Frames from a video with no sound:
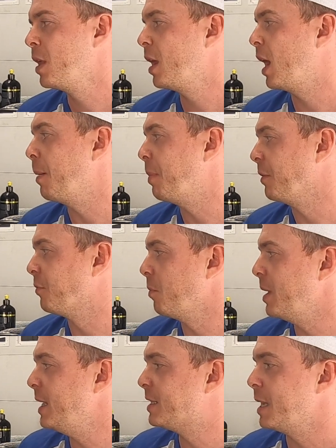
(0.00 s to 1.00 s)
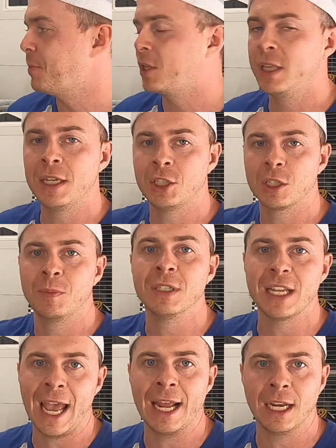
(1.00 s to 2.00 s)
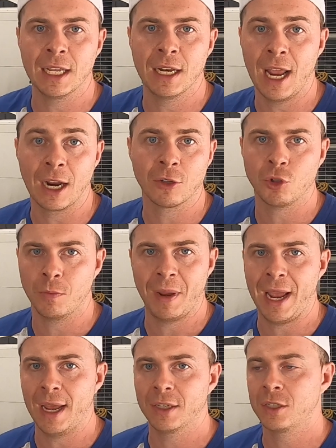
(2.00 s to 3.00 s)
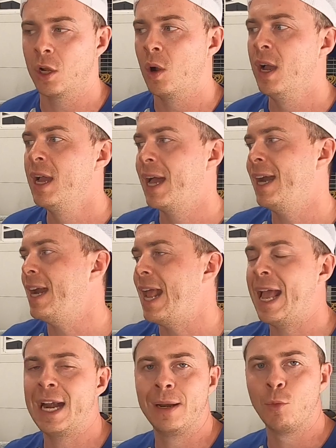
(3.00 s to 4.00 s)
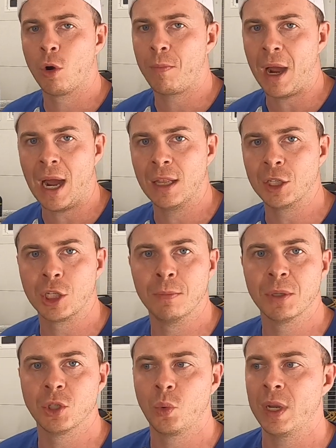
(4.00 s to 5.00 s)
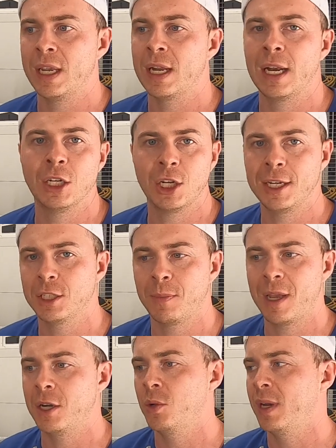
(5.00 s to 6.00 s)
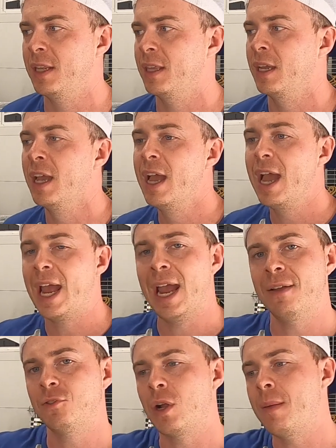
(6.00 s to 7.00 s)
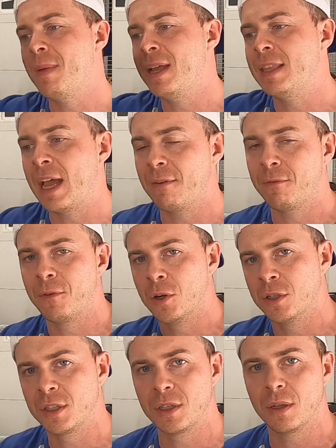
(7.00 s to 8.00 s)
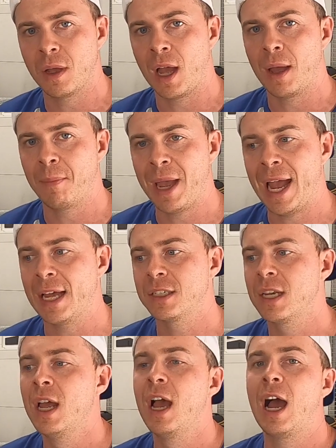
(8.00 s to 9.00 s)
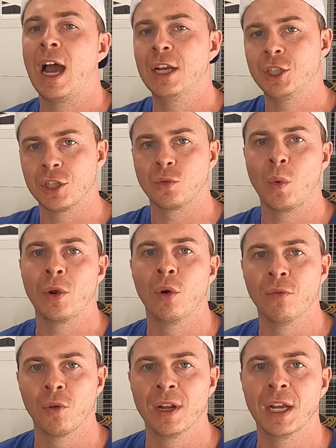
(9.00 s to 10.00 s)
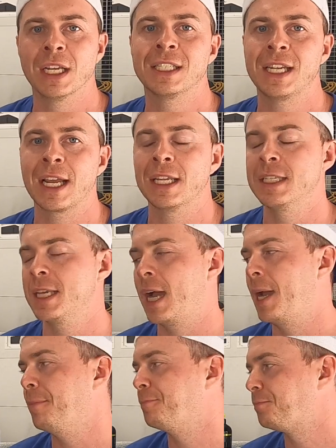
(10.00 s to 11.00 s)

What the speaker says: But for me, typically, it just means adding an extra pass. So I didn't add any more polish in between. I didn't change the pad or do anything. After I made that first pass, I just went over it a second time.